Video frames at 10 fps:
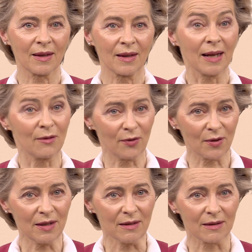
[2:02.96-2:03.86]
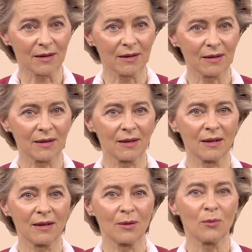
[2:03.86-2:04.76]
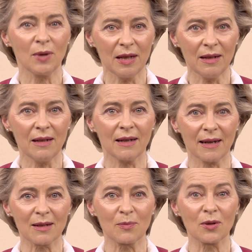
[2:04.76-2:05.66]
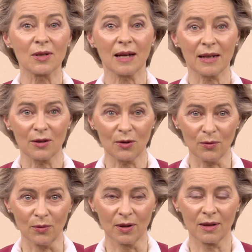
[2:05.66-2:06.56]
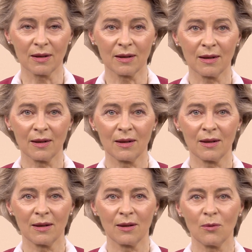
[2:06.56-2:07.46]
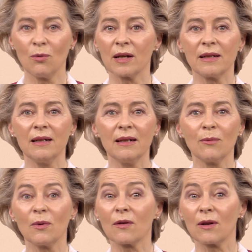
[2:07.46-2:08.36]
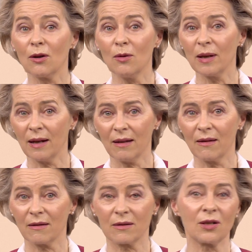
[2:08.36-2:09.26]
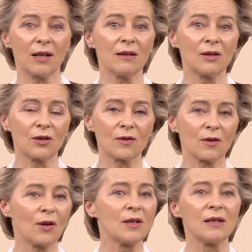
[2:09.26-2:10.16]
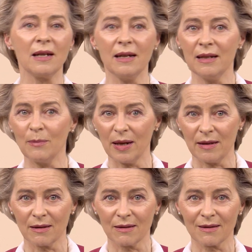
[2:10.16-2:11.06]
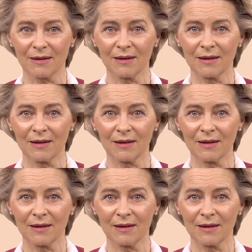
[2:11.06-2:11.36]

And for this, we need experts like you, who are dealing with global health challenges on a daily basis.